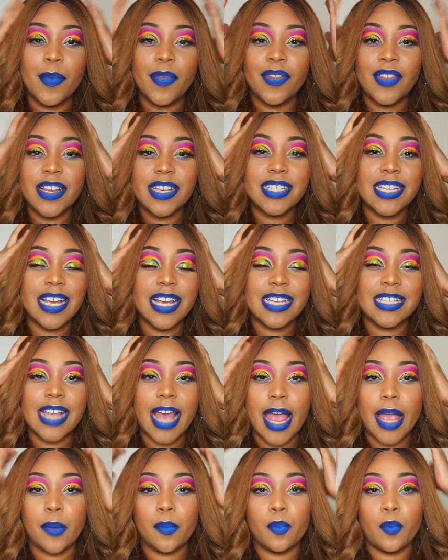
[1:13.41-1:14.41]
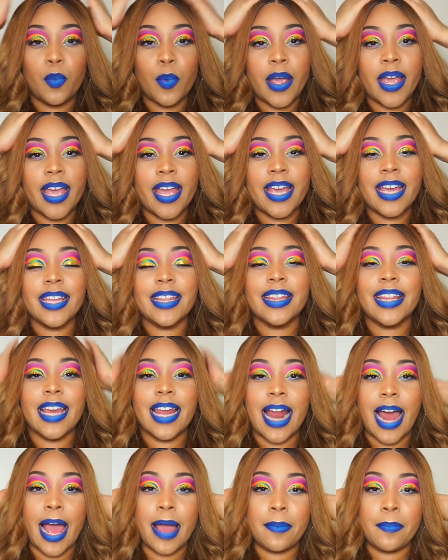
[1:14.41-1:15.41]
This is a wig
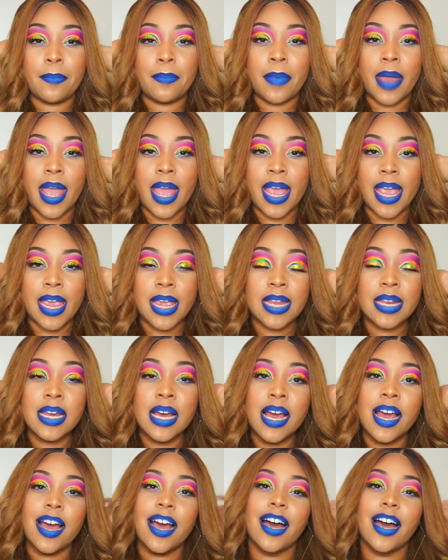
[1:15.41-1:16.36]
that I made.